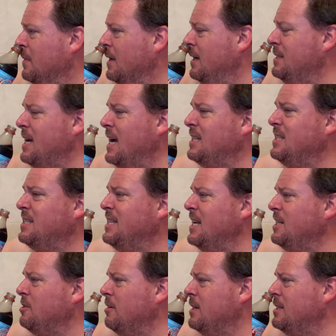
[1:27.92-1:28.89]
Is that
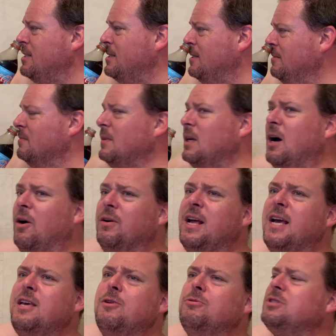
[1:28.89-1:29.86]
citrus? Oh,
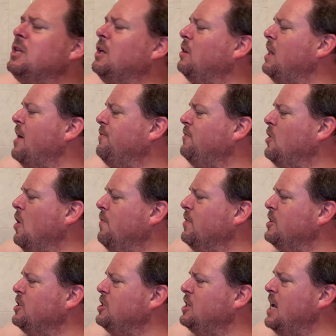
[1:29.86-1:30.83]
they used the
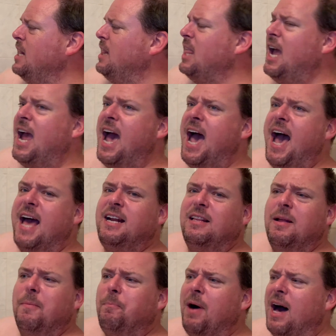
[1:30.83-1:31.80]
leftover shit they had in
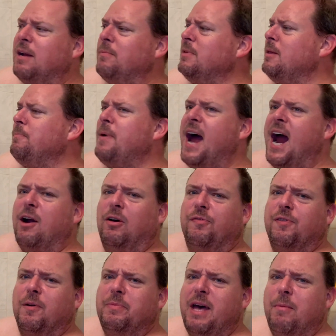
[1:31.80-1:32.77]
the bottom of the barrel
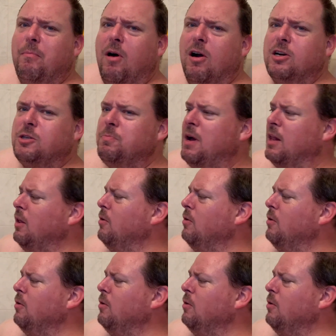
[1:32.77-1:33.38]
from that marshmallow